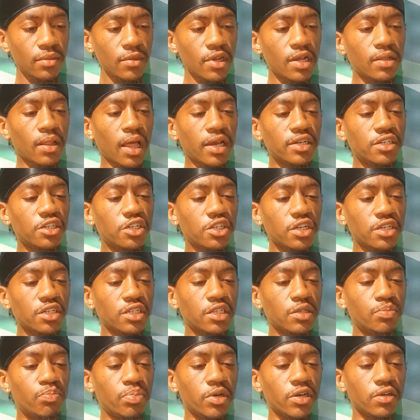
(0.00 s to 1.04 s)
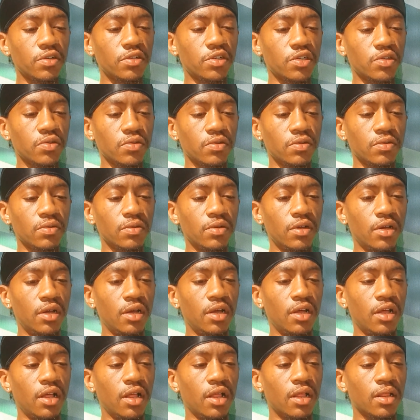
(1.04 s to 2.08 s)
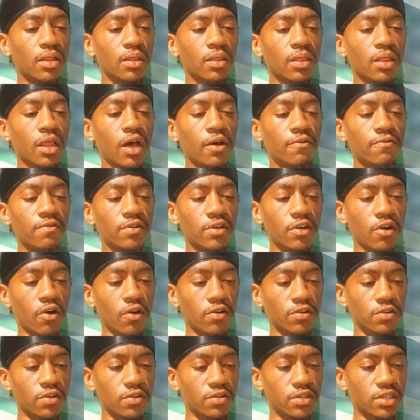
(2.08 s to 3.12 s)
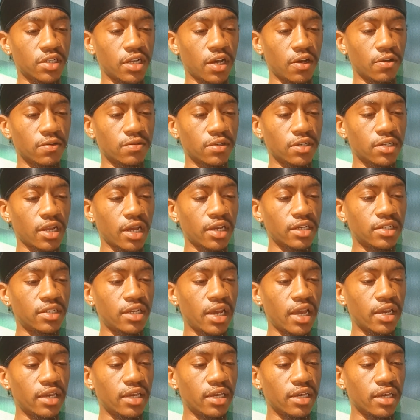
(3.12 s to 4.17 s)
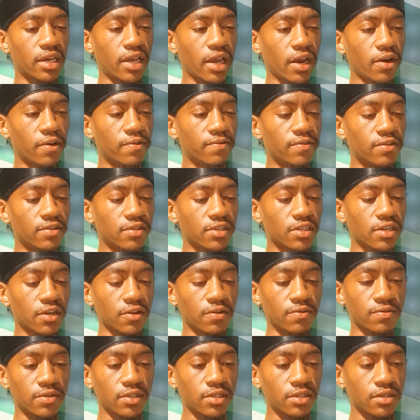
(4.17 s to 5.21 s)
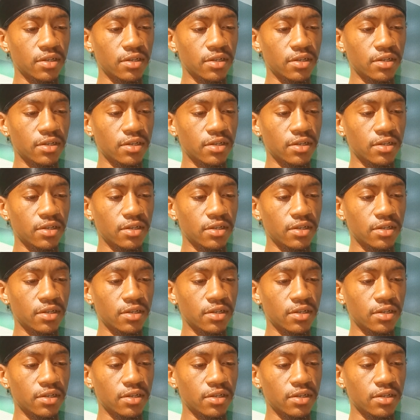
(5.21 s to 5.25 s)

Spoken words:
like just spiritual loving on yourselves, like taking care of yourselves.